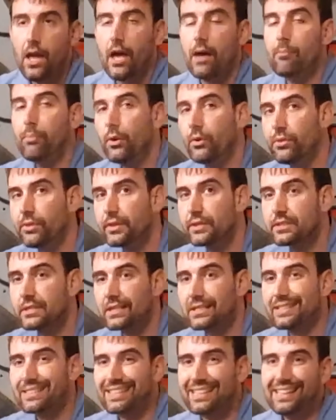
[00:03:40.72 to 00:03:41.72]
And both the
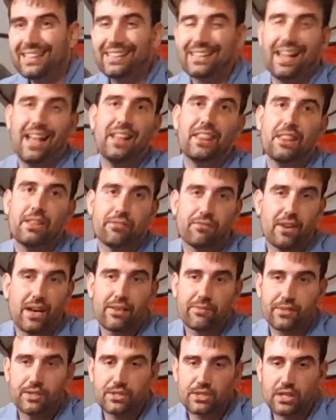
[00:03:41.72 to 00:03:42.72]
16 and the
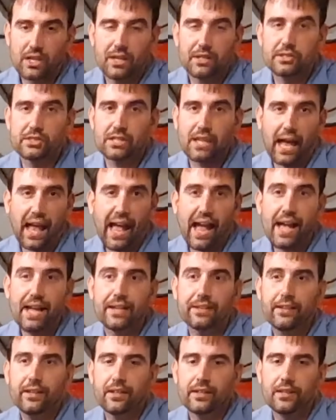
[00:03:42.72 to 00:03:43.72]
5 inch guns
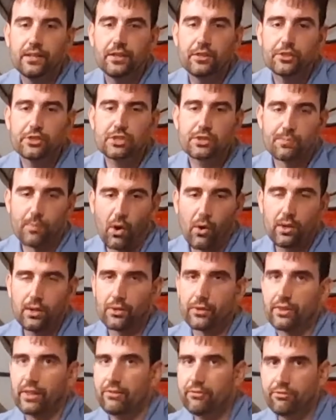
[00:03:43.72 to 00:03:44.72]
had
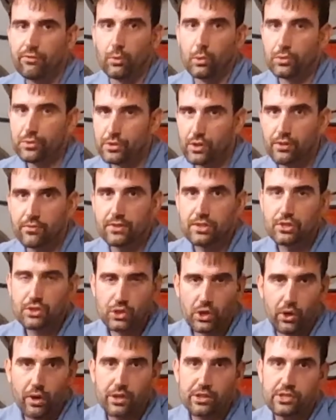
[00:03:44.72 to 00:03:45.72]
smaller than full service
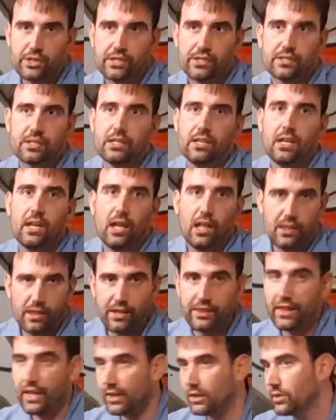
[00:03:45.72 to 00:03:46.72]
charges
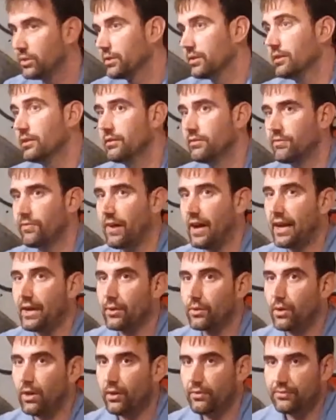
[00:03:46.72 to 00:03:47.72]
that they could
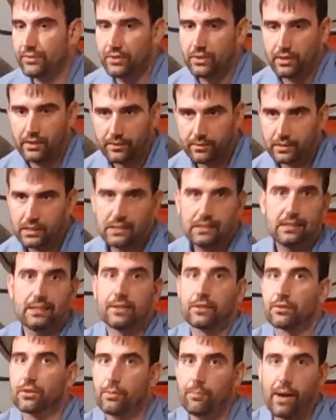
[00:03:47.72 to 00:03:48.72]
fire off to
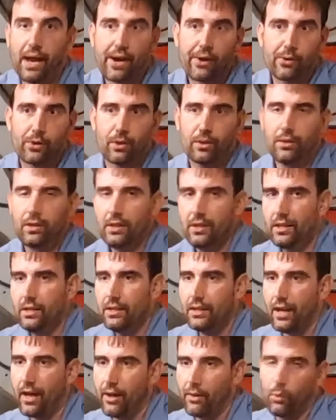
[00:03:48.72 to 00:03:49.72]
clear the barrel
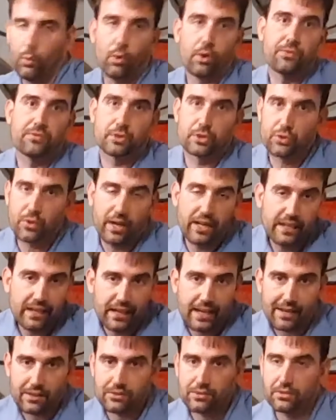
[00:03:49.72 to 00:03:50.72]
uh, or for
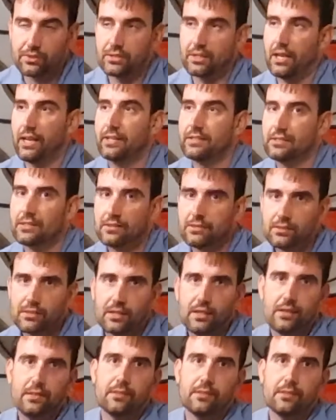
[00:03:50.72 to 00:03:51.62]
training exercises.